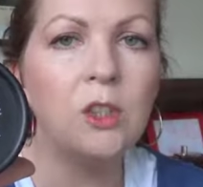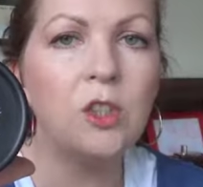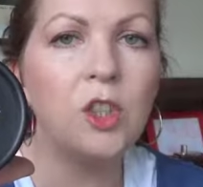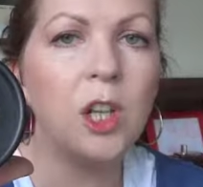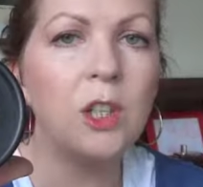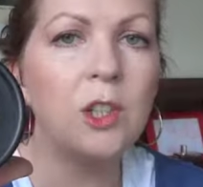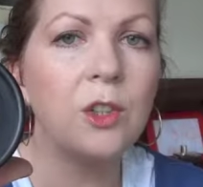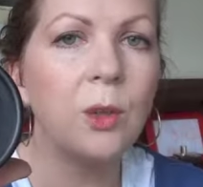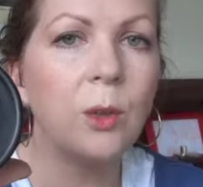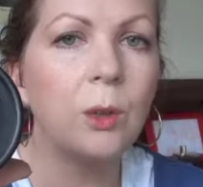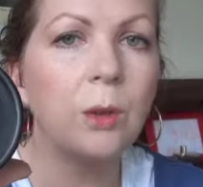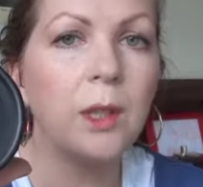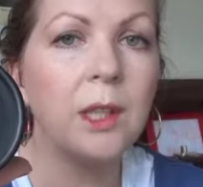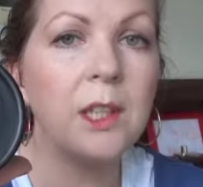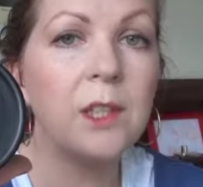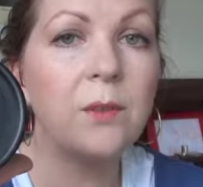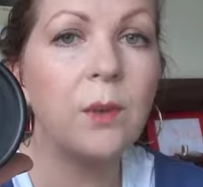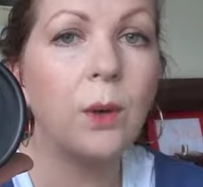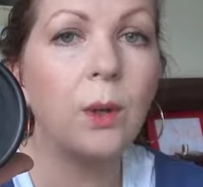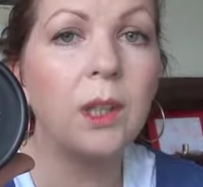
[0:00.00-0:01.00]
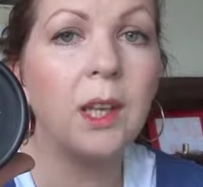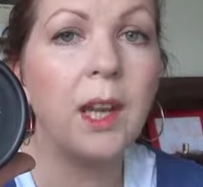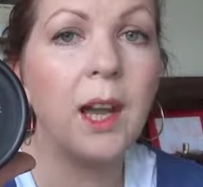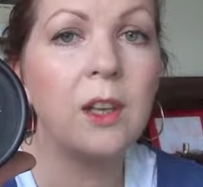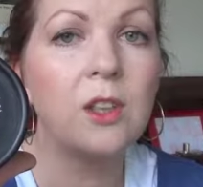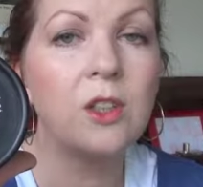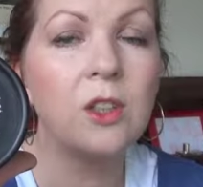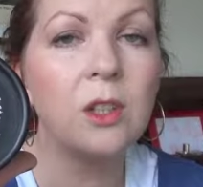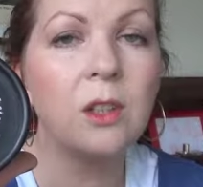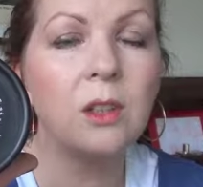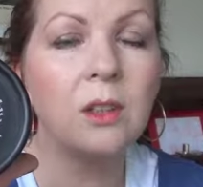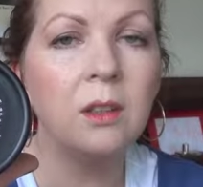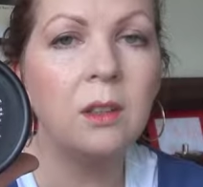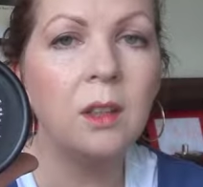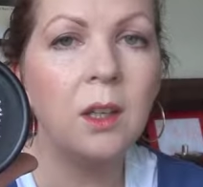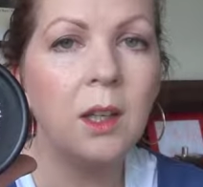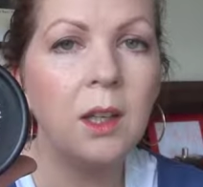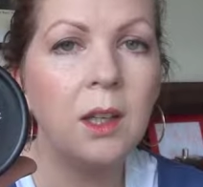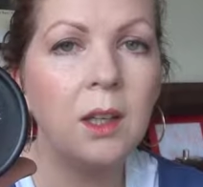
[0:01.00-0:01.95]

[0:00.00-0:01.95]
gentle exfoliation,